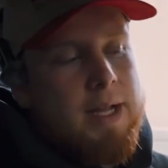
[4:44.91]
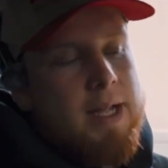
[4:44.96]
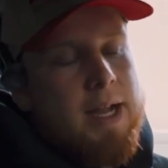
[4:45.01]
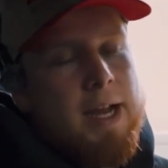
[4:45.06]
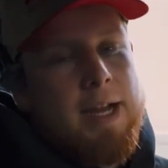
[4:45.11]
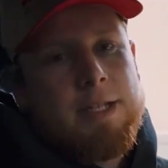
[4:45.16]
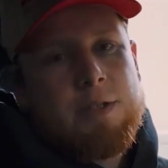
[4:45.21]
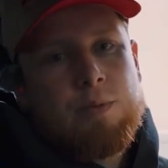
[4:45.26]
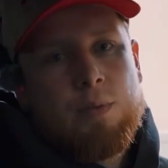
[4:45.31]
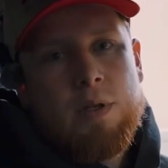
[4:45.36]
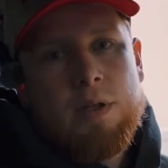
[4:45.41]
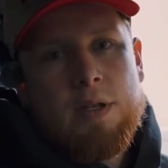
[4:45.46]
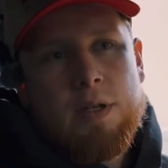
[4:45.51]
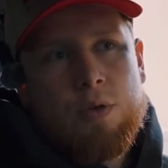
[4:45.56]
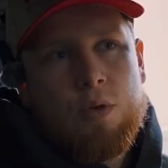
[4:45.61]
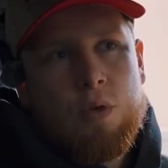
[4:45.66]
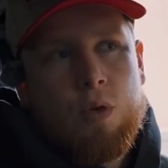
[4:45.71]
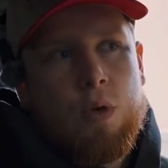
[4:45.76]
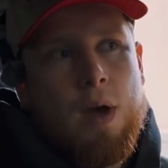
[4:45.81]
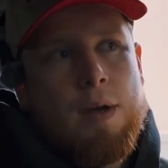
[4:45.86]
And it's really
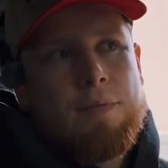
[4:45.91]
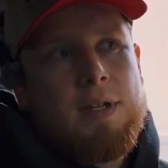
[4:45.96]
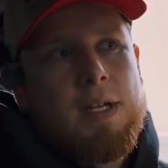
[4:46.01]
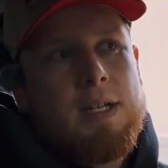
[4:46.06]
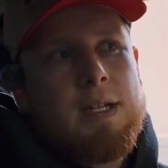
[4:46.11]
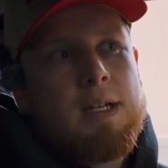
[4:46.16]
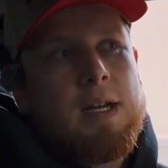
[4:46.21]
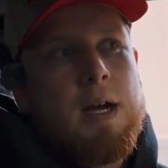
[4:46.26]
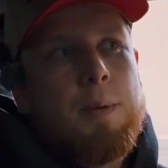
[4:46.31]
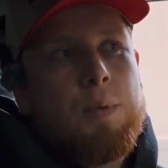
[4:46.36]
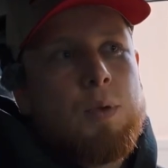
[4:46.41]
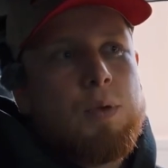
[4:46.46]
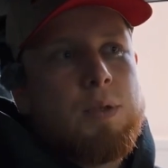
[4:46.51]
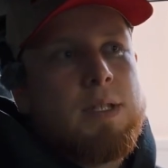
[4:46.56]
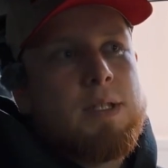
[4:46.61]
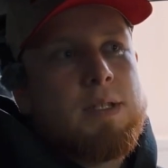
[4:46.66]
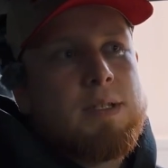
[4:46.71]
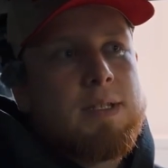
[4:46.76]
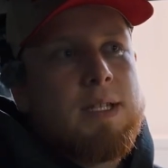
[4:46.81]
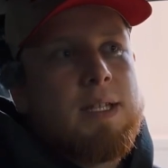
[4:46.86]
cool. I've done a couple
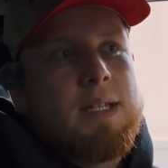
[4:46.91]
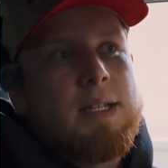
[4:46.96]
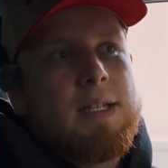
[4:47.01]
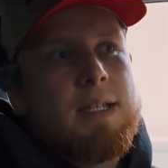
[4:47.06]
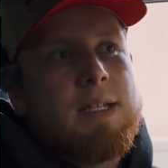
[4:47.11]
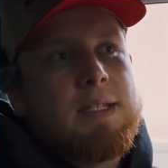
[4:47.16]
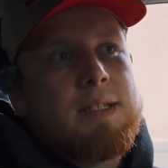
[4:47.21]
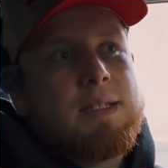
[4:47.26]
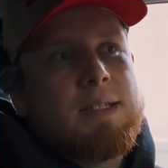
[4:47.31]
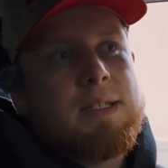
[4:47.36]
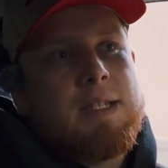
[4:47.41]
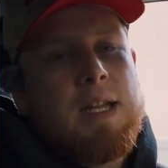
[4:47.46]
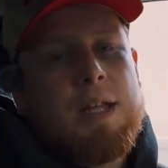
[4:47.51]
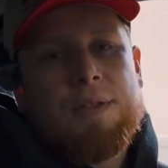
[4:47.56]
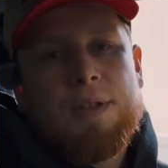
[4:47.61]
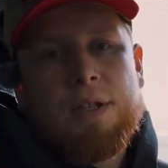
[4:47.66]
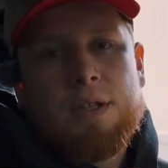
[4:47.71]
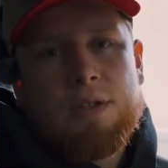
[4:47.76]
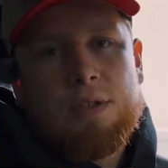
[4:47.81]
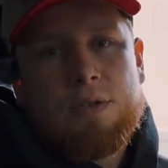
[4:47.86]
deals like this,
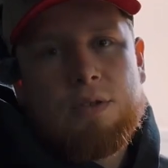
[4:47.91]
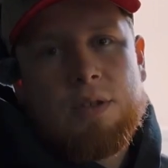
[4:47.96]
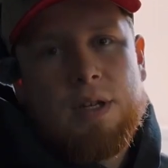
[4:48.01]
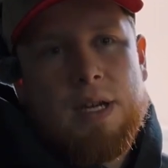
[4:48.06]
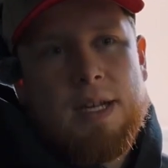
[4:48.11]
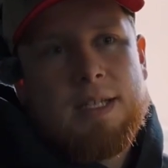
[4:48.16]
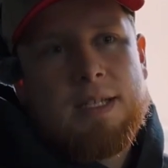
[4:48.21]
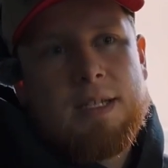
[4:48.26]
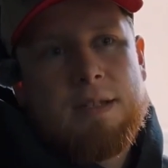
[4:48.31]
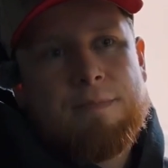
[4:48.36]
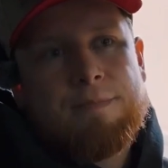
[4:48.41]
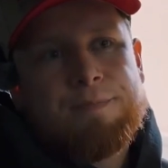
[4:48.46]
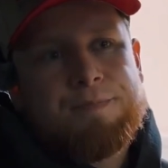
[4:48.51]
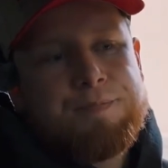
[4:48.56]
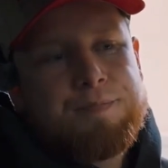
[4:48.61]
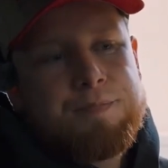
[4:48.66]
nothing too crazy.